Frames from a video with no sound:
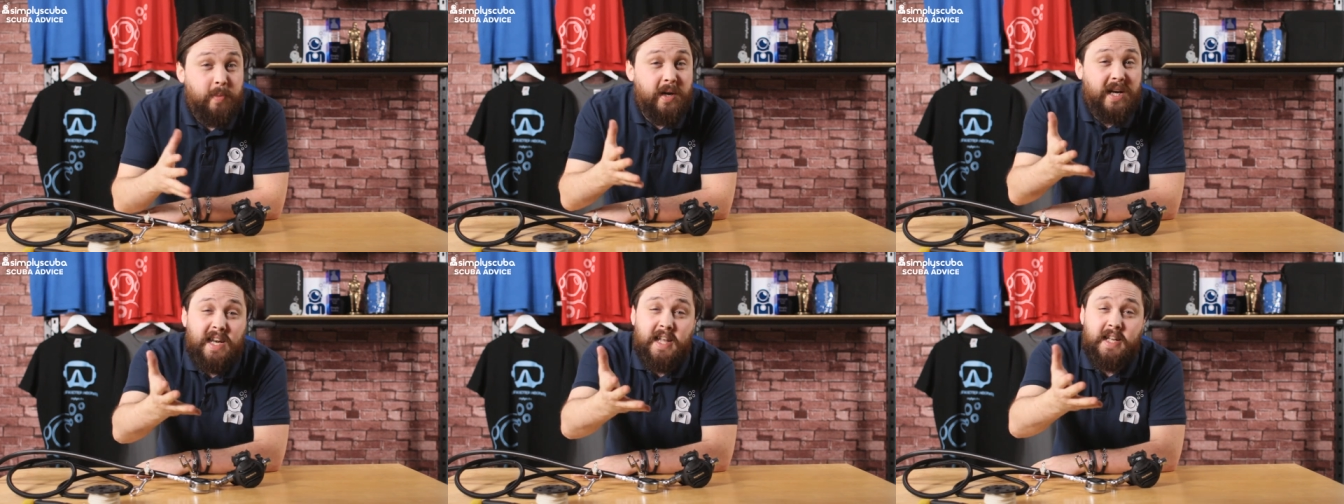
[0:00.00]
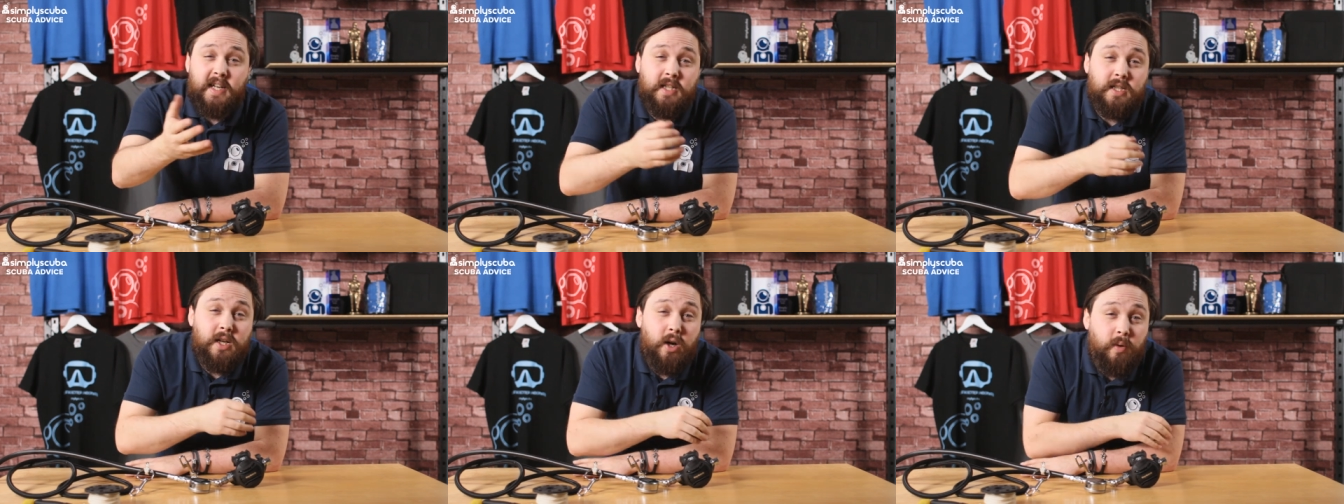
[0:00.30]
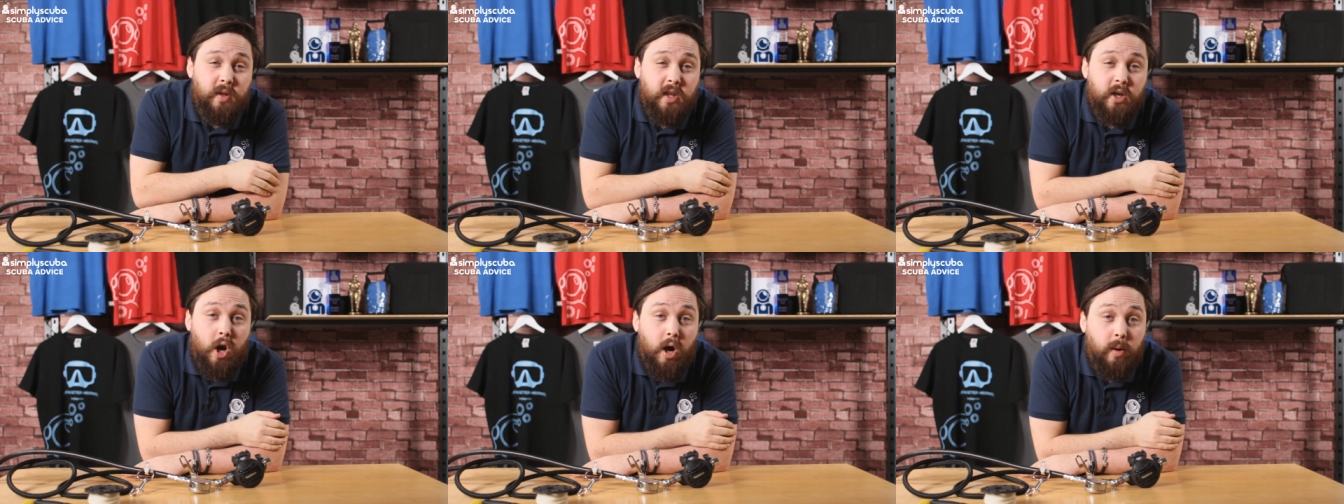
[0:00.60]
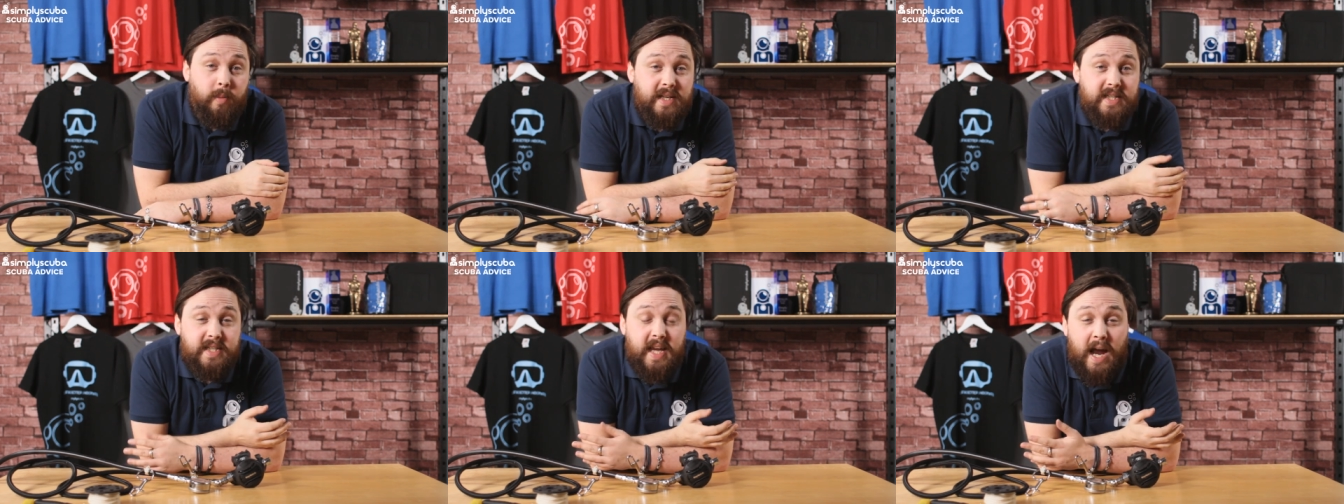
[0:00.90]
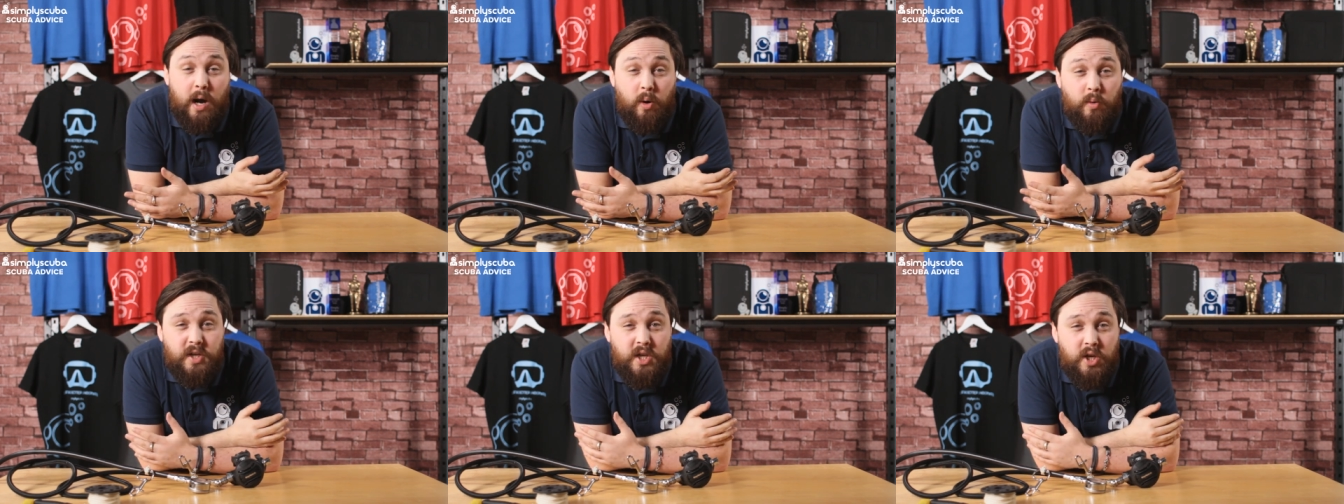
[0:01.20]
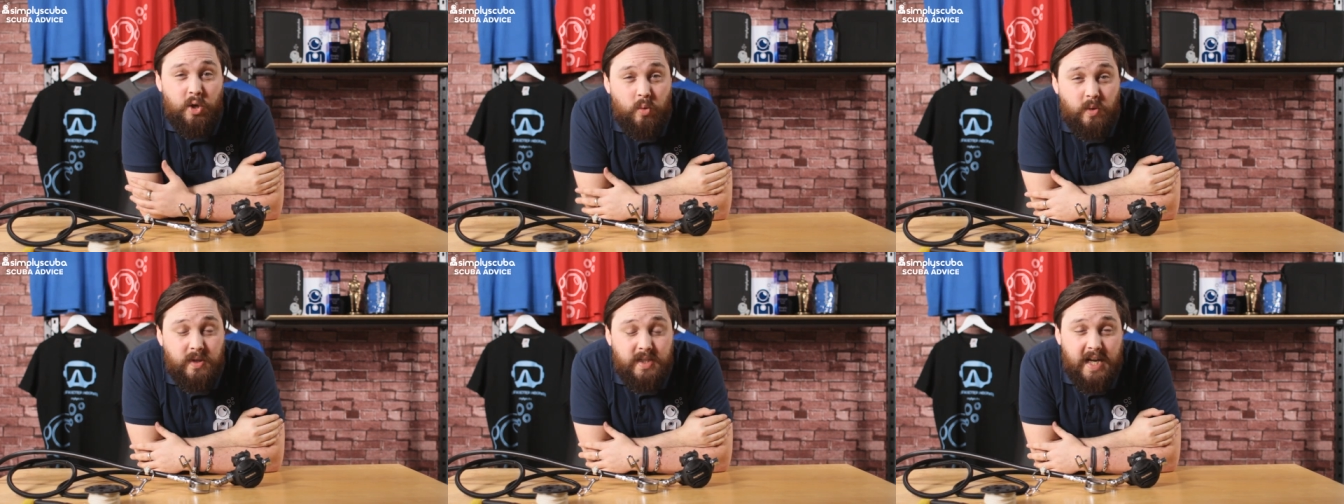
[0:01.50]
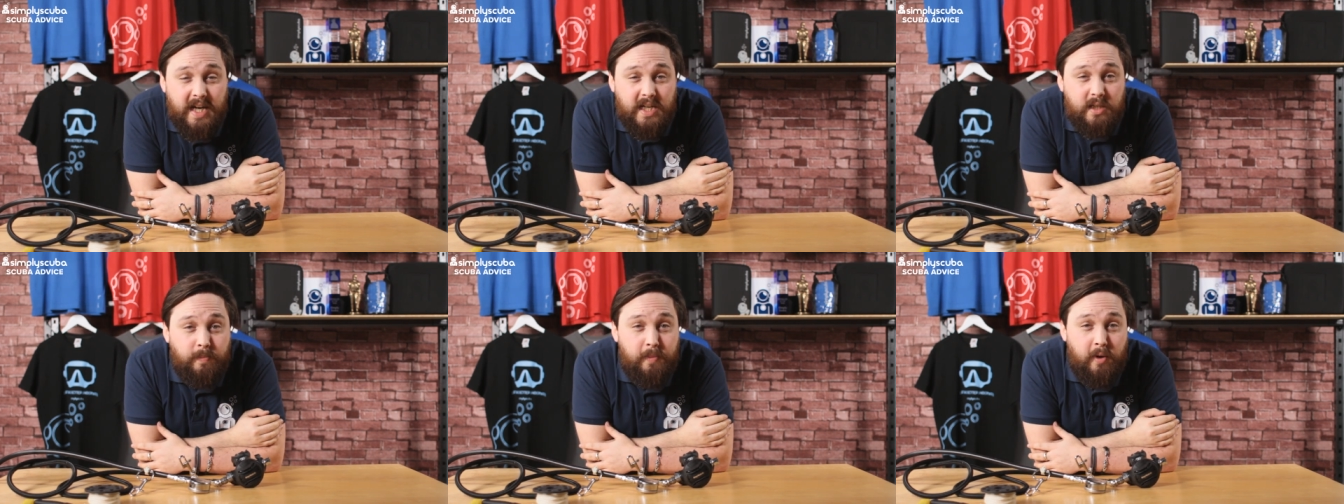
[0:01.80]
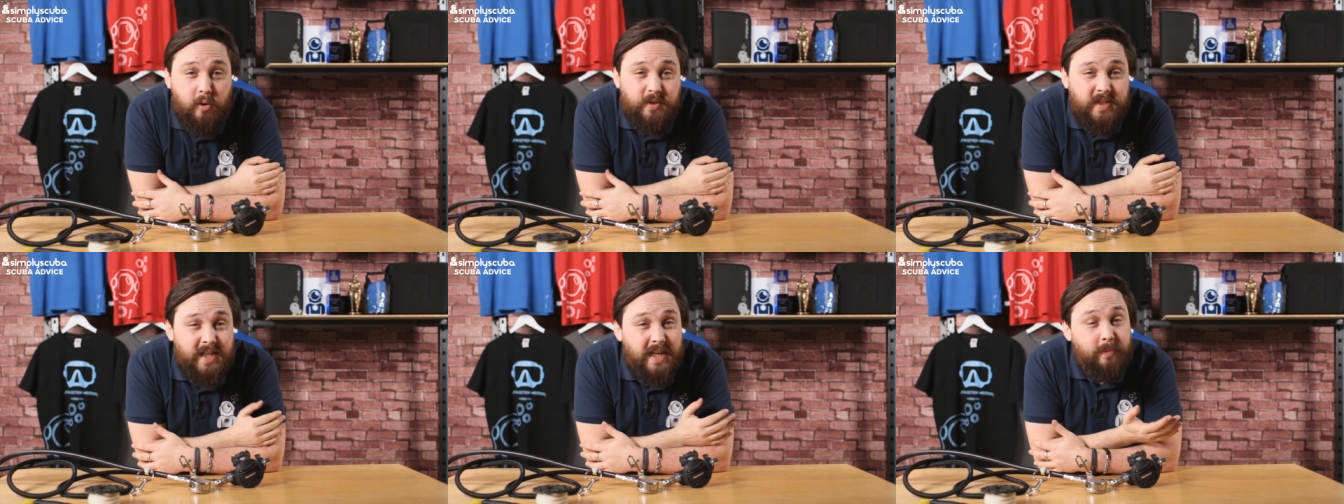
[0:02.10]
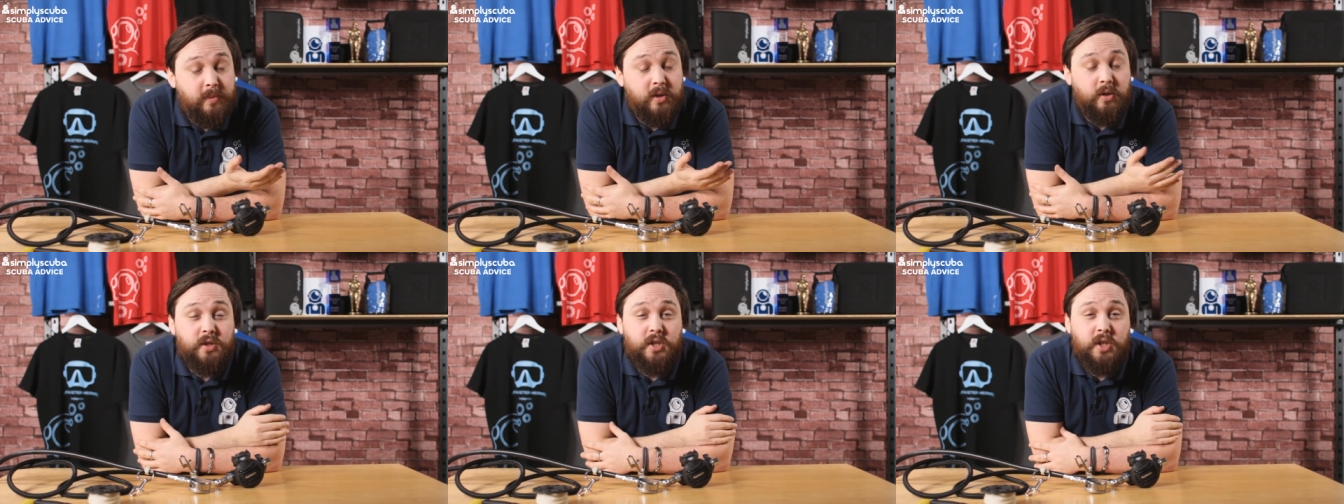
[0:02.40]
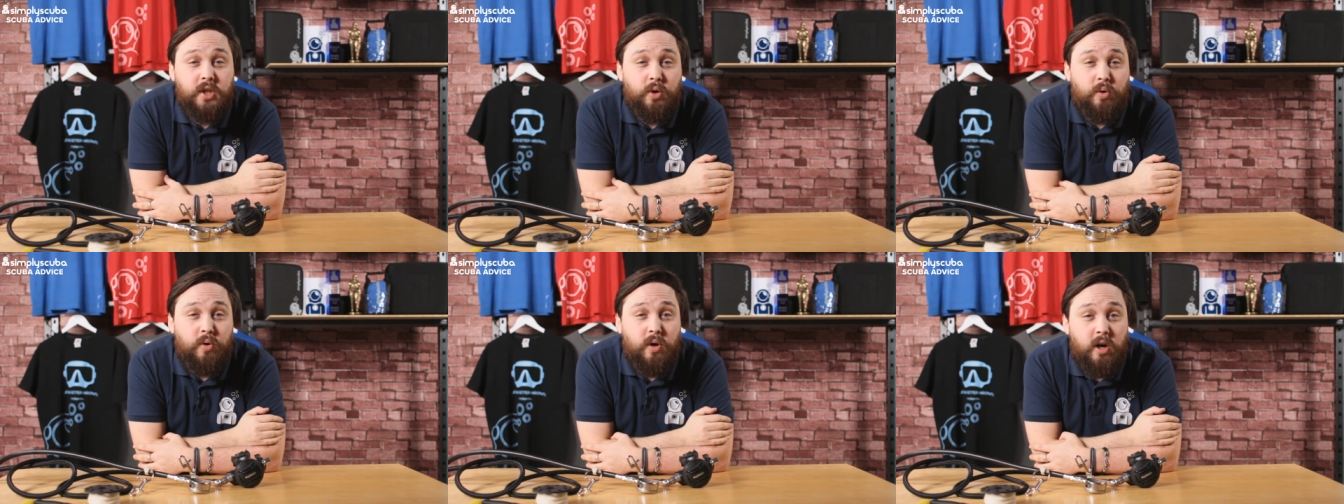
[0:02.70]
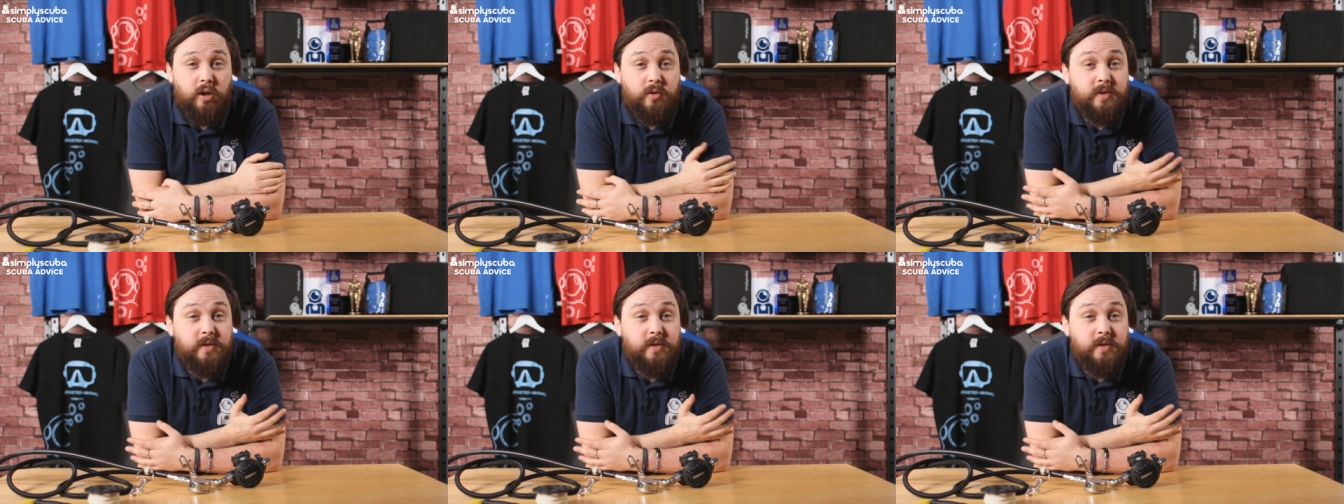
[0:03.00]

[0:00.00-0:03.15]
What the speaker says: but let us know in the comments how you attach bolt snaps onto your